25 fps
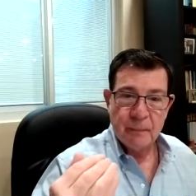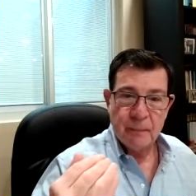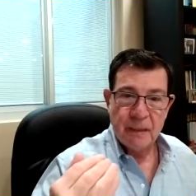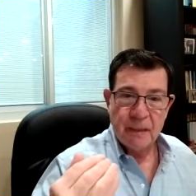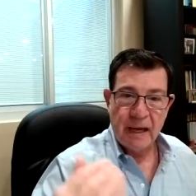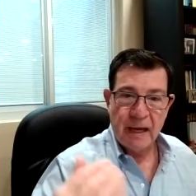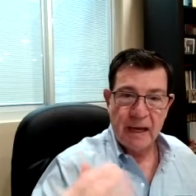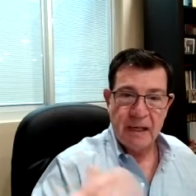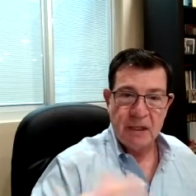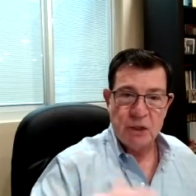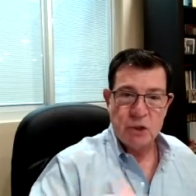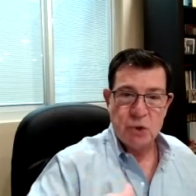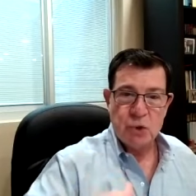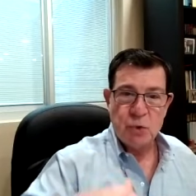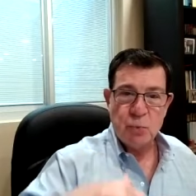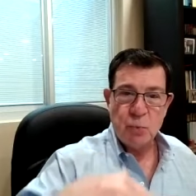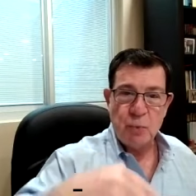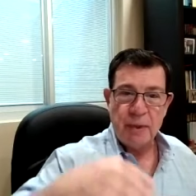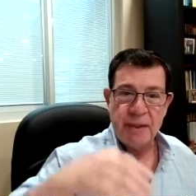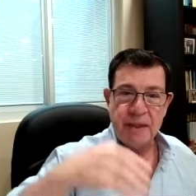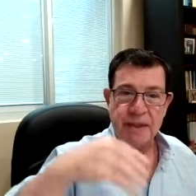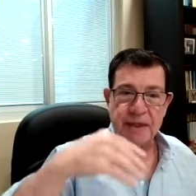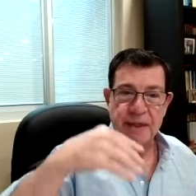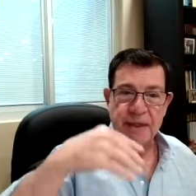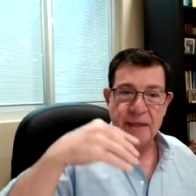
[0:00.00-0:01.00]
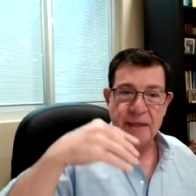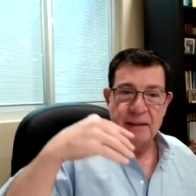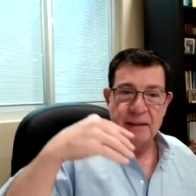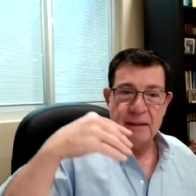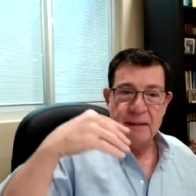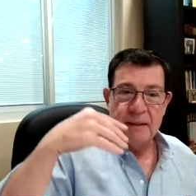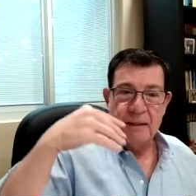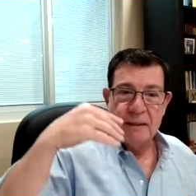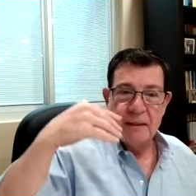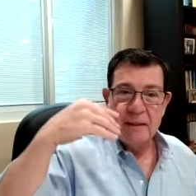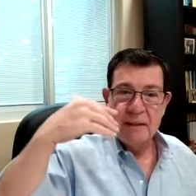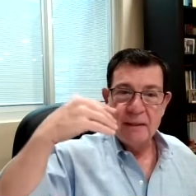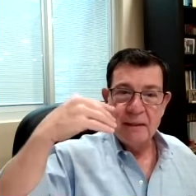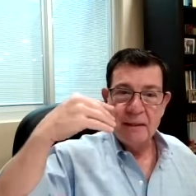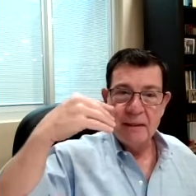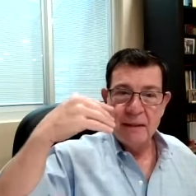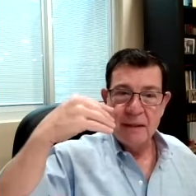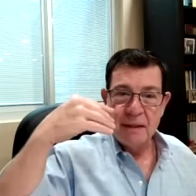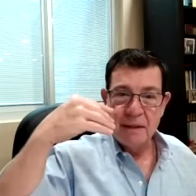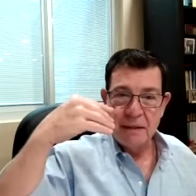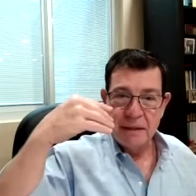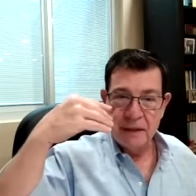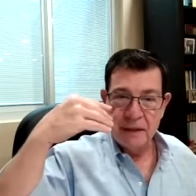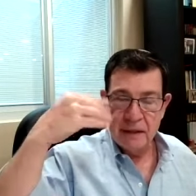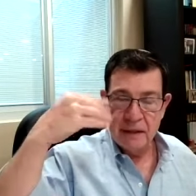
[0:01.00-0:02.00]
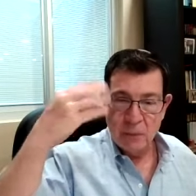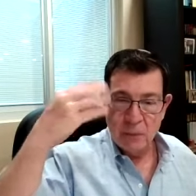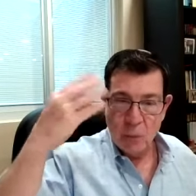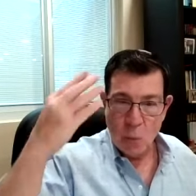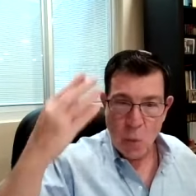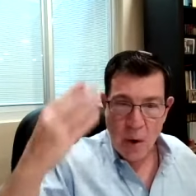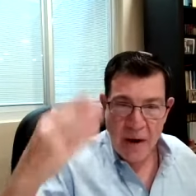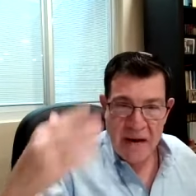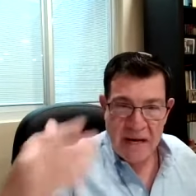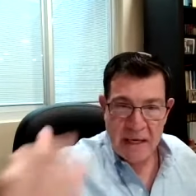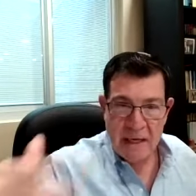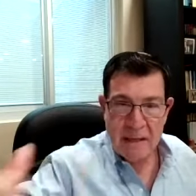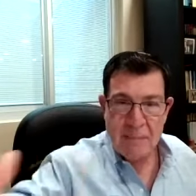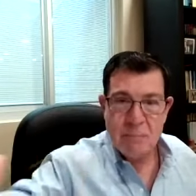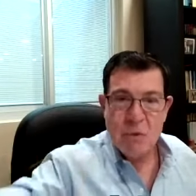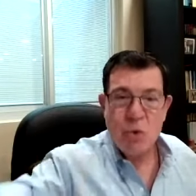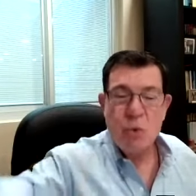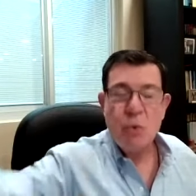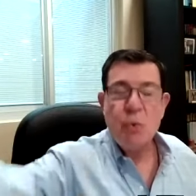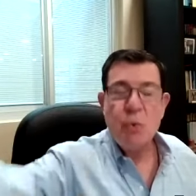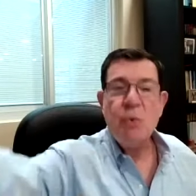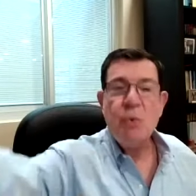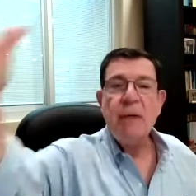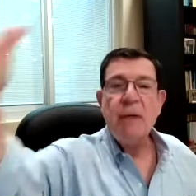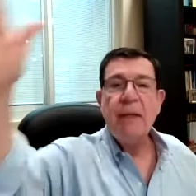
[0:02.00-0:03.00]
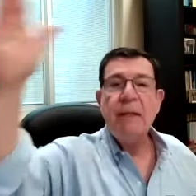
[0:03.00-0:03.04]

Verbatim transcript: ends with the waning moon,